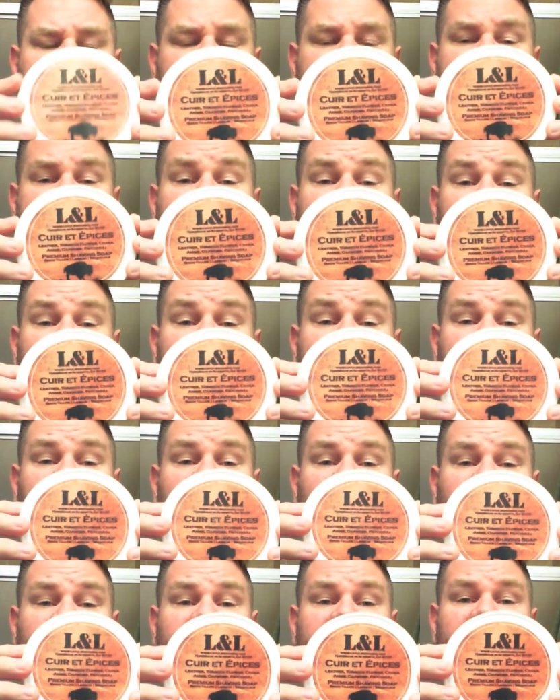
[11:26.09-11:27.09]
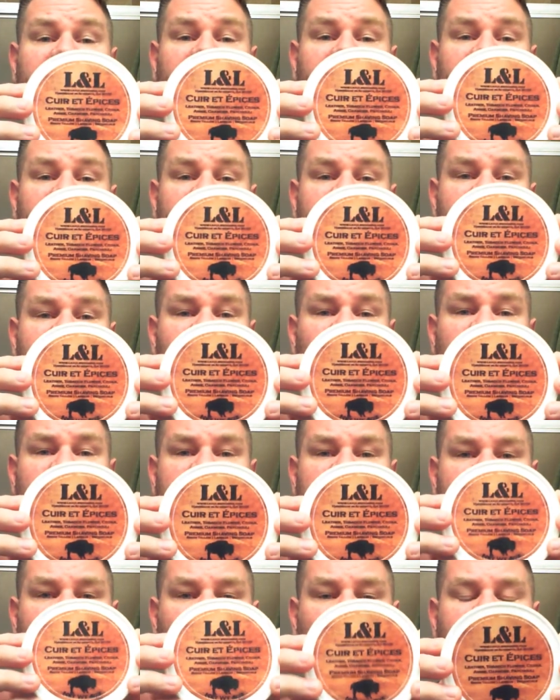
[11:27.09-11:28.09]
to be something people are really going to enjoy
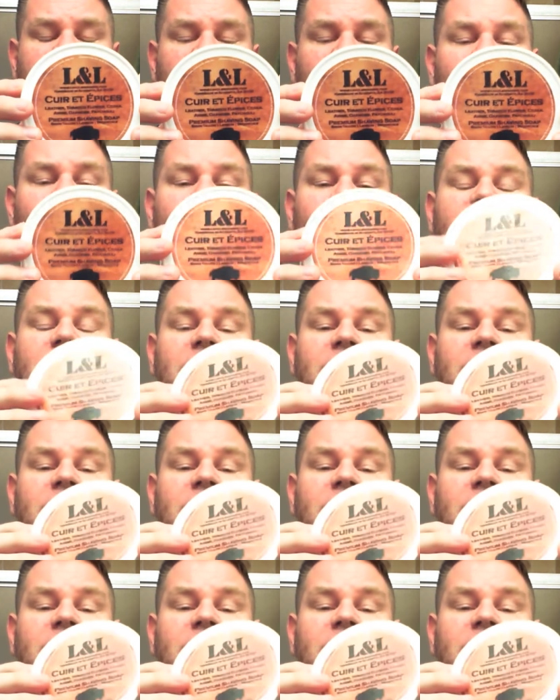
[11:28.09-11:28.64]
as well.